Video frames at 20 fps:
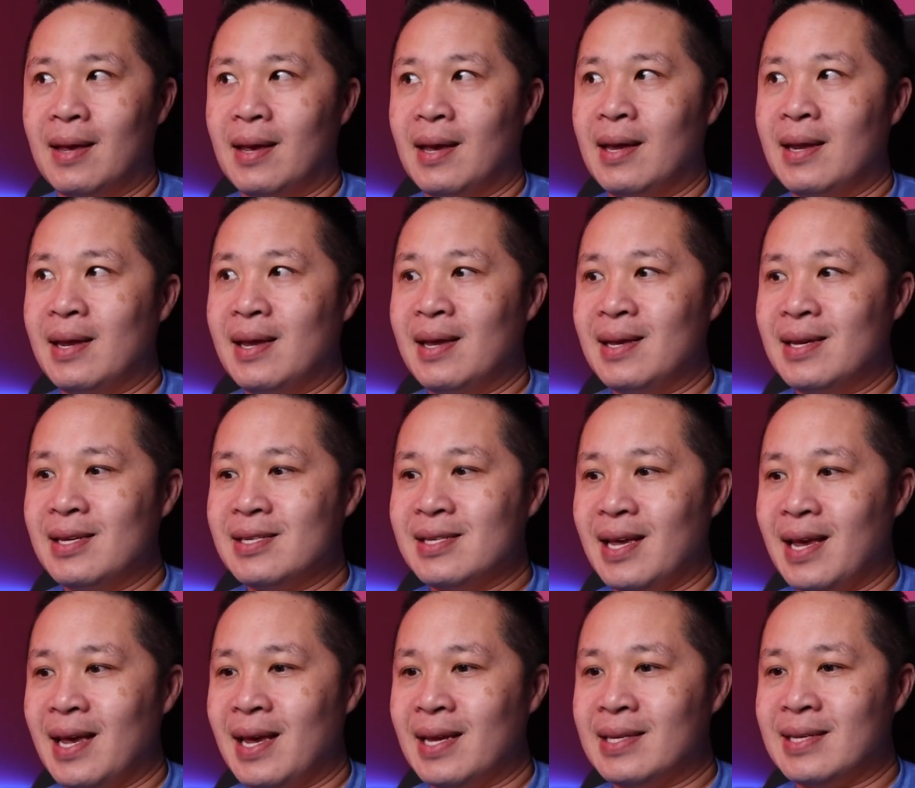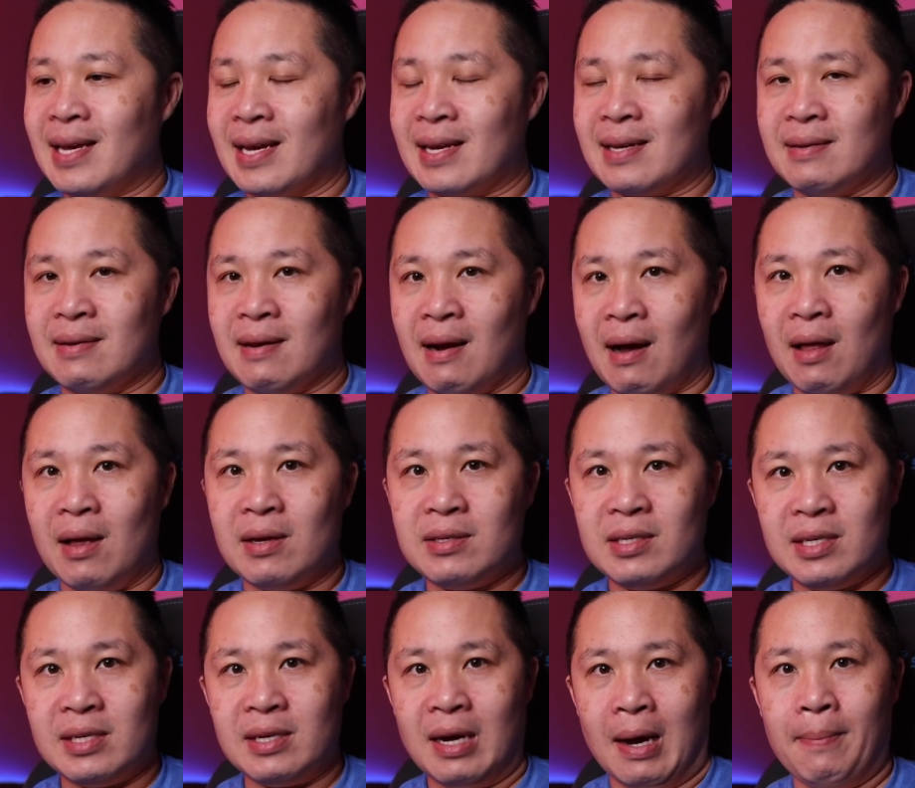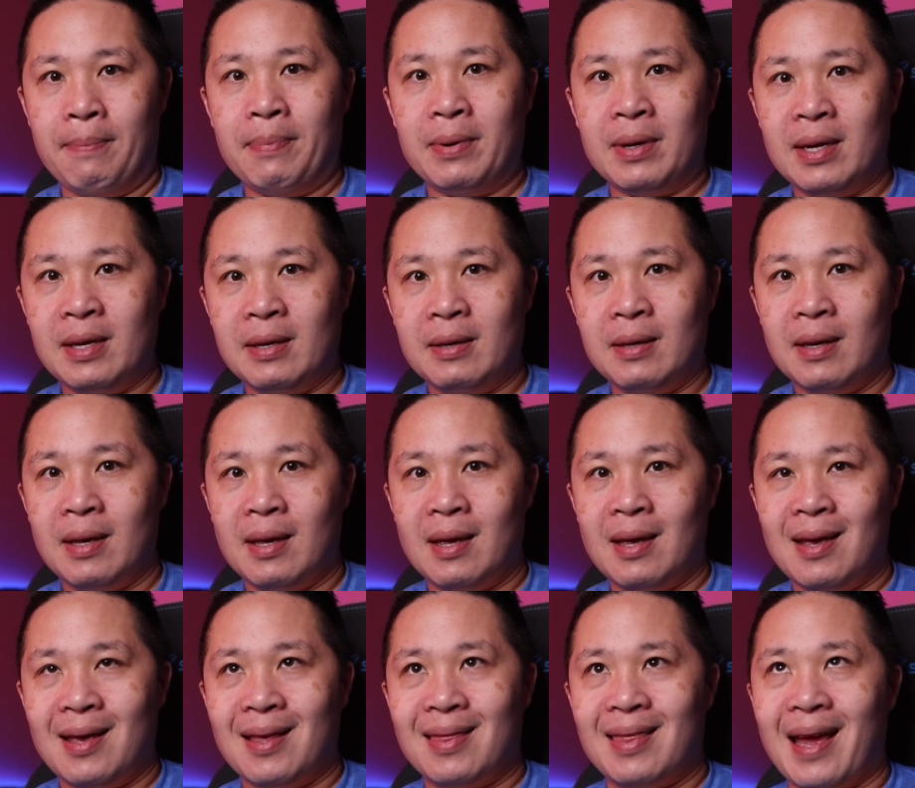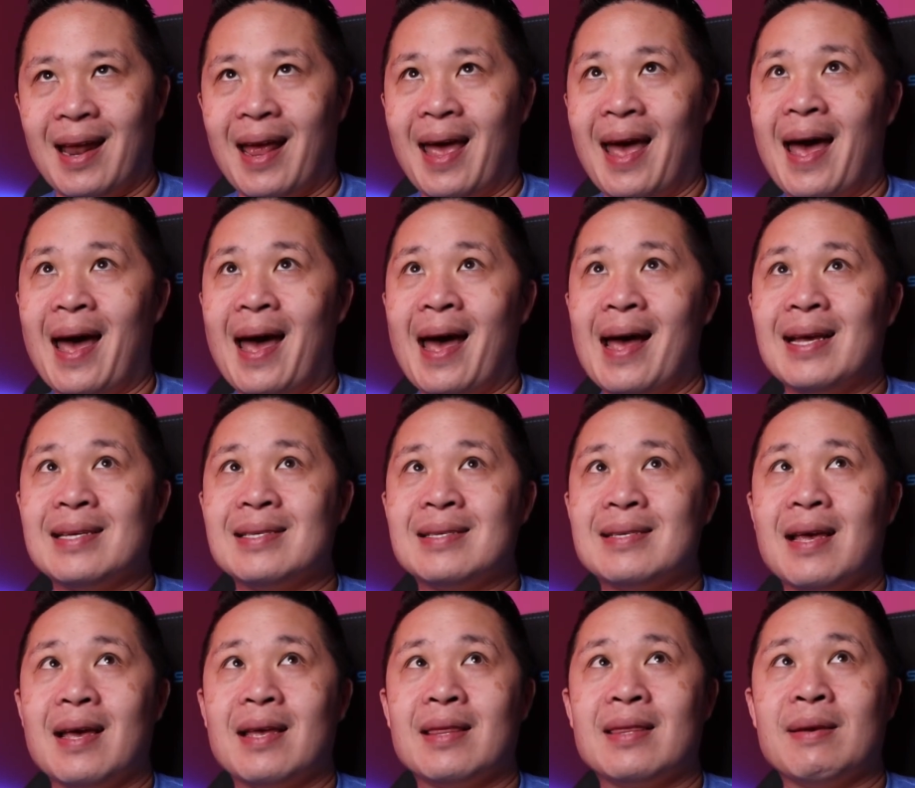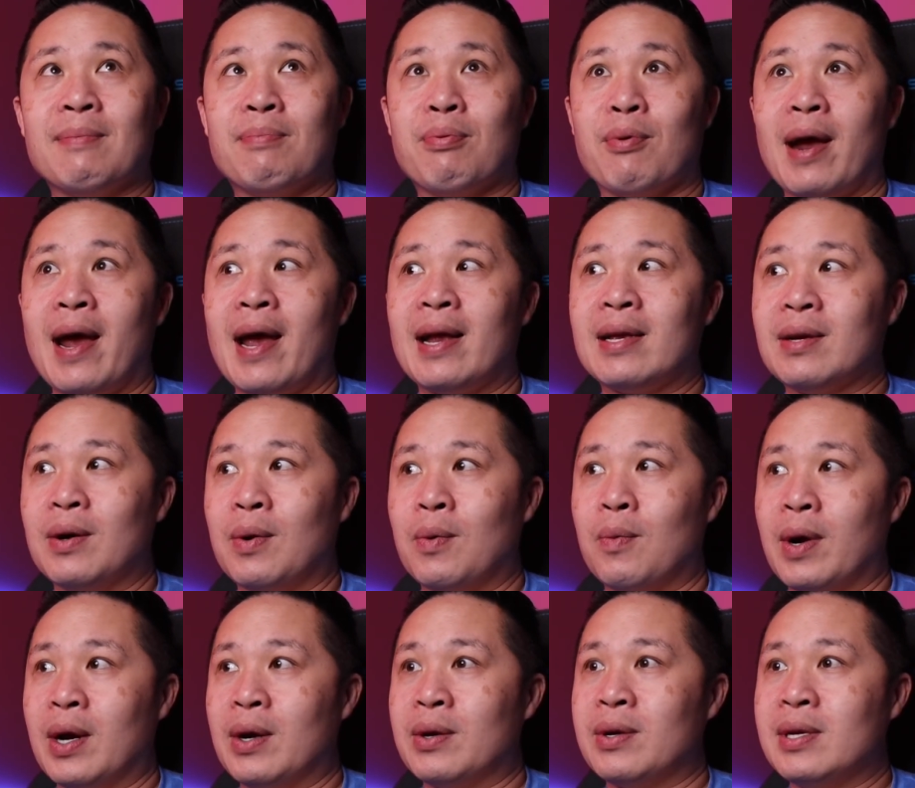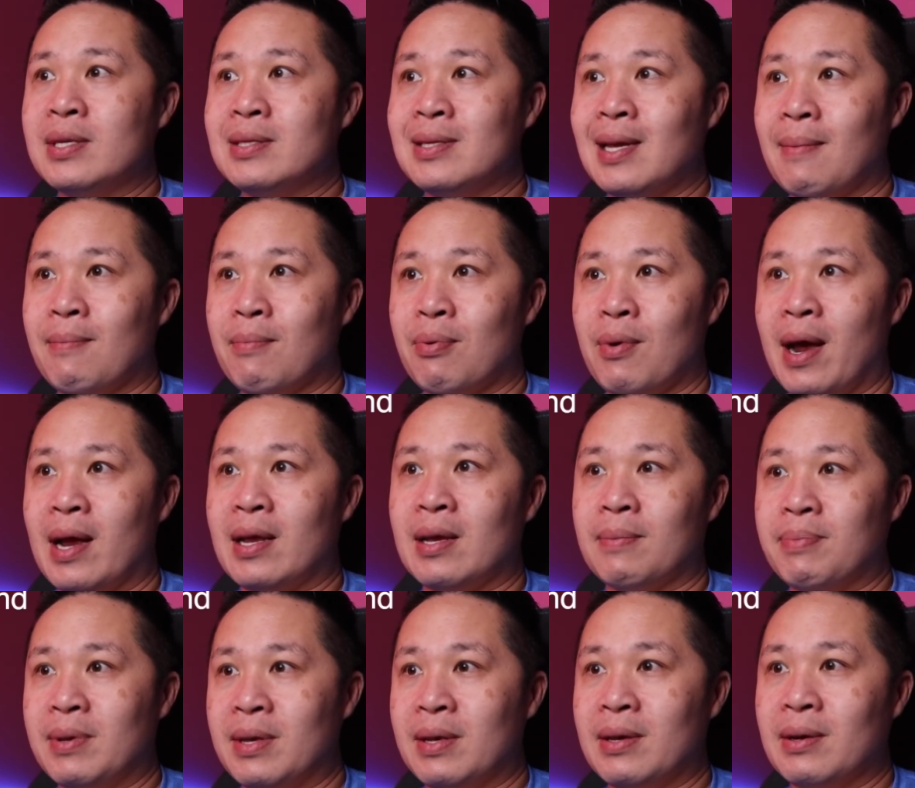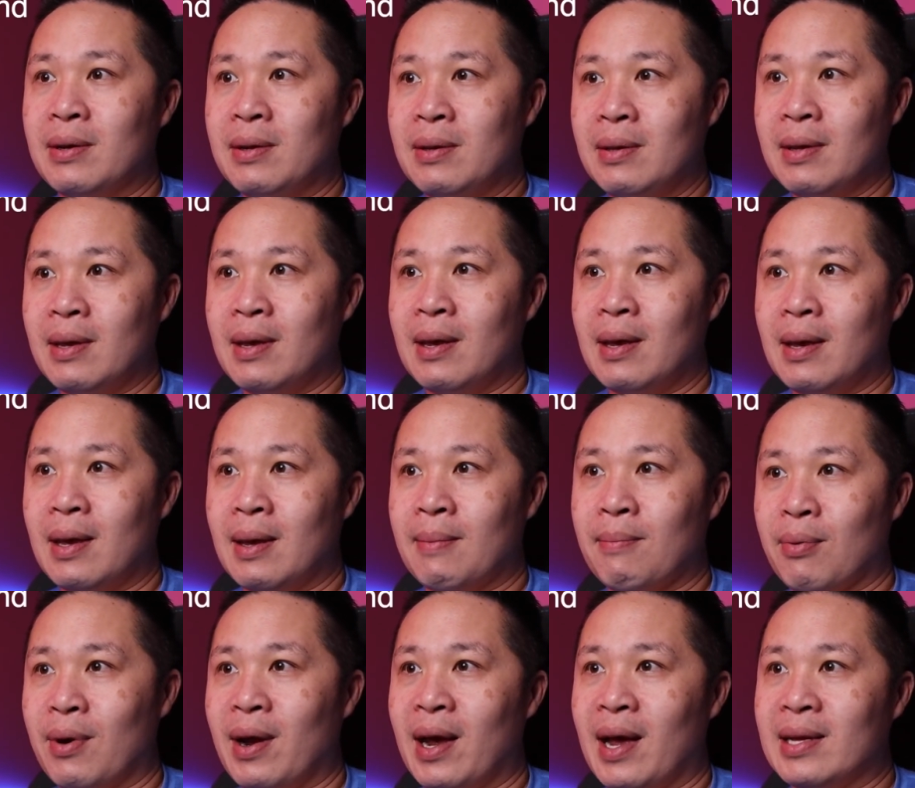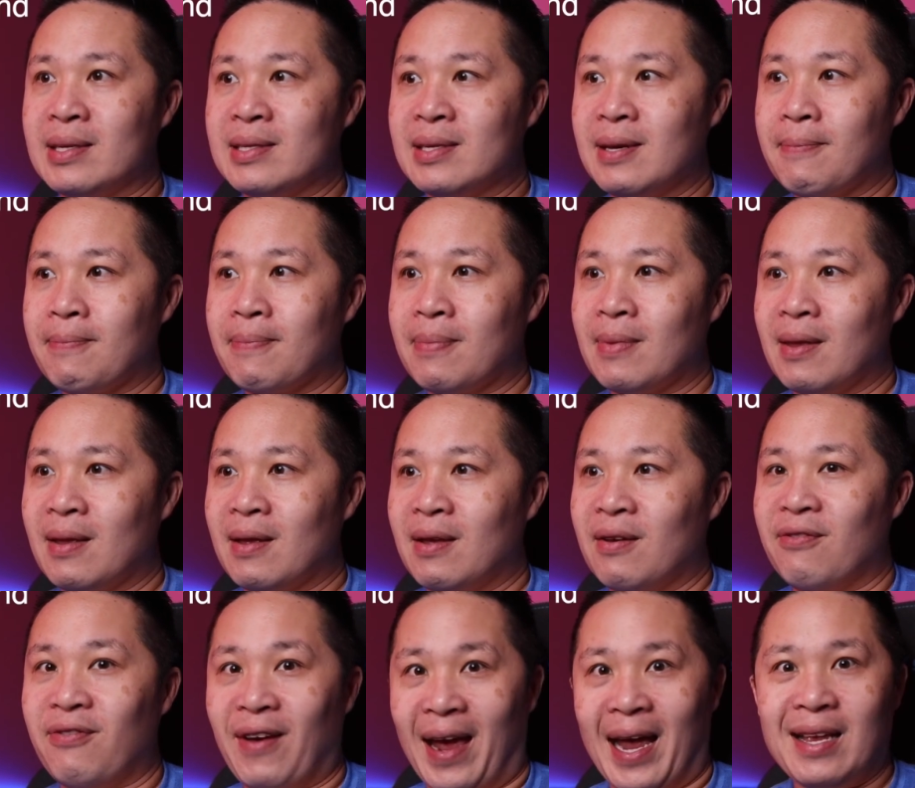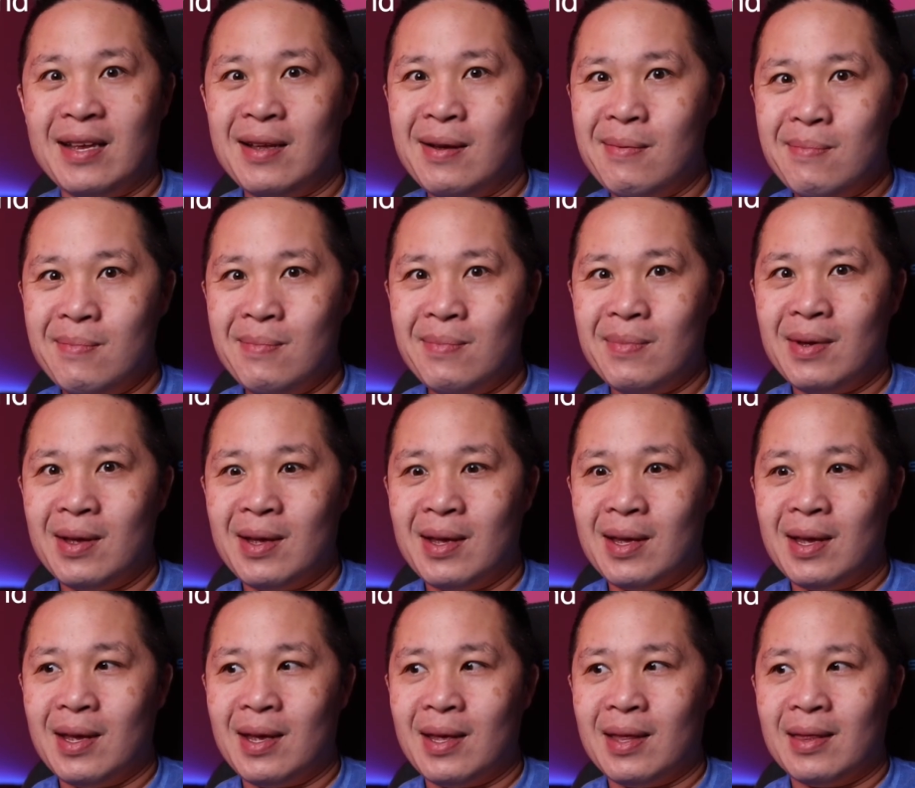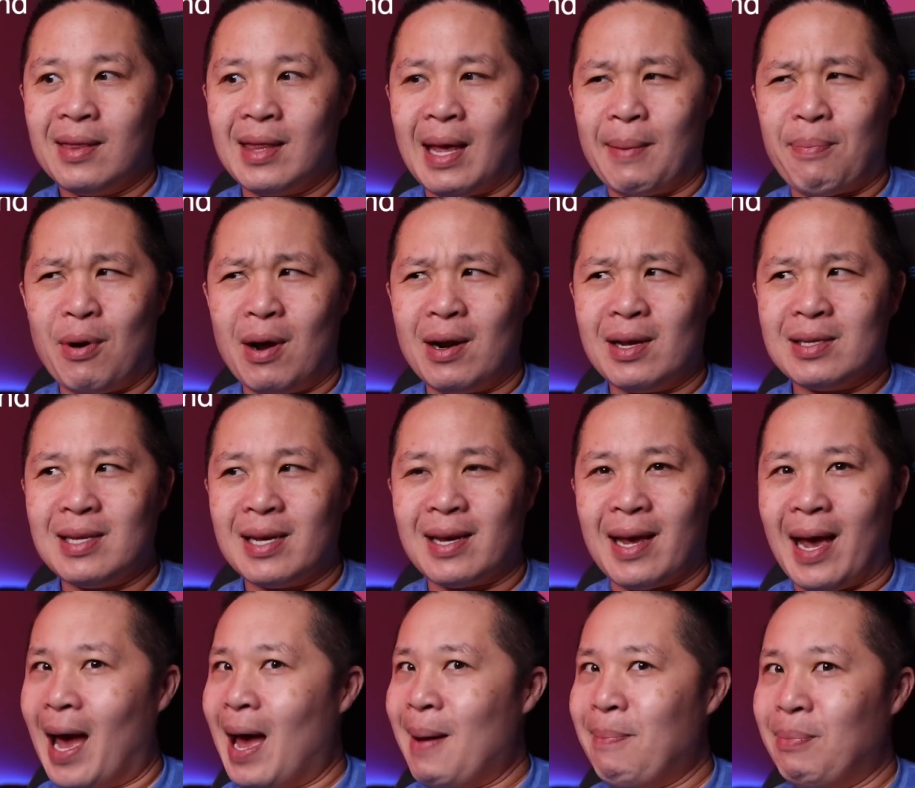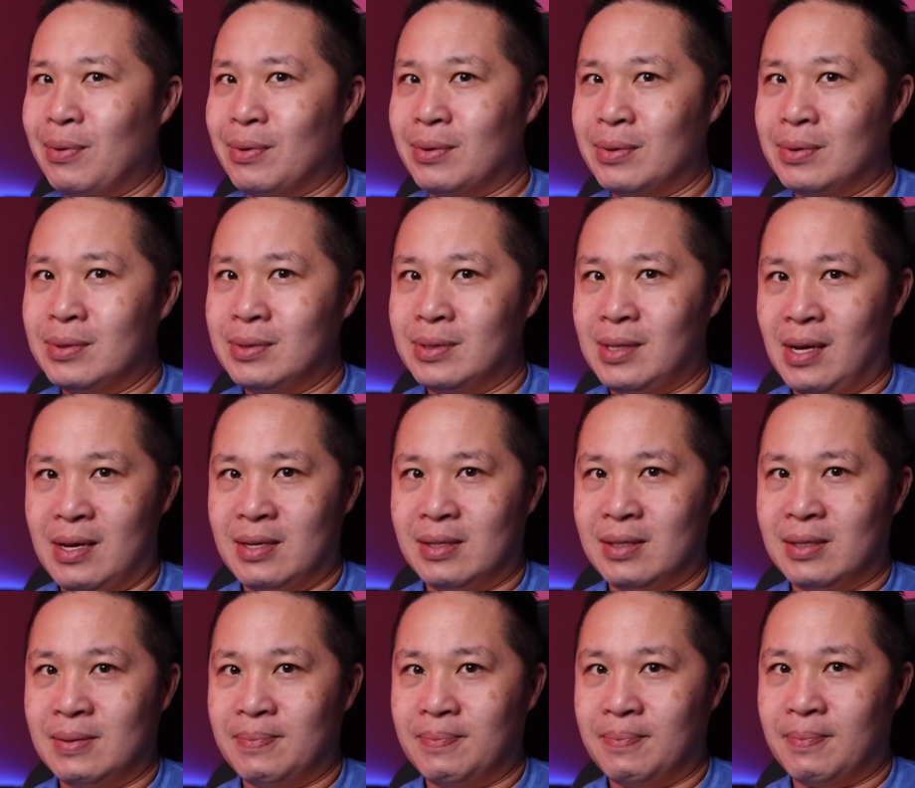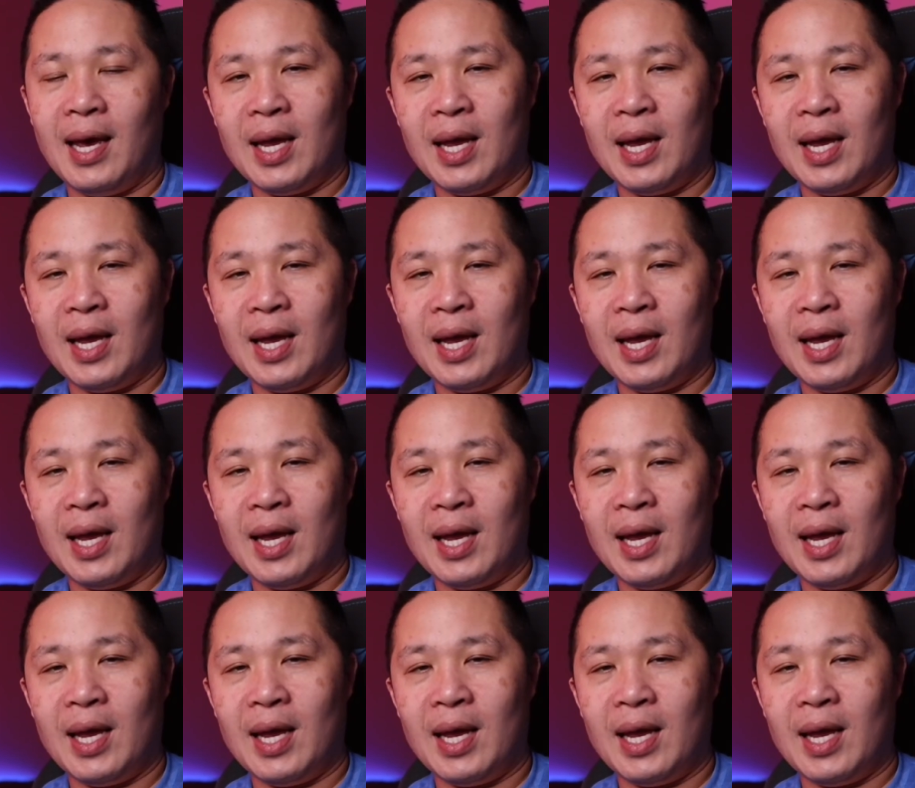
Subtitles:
It is a technology company that has the brand awareness and brand appeal and brand fandom that products like Apple does.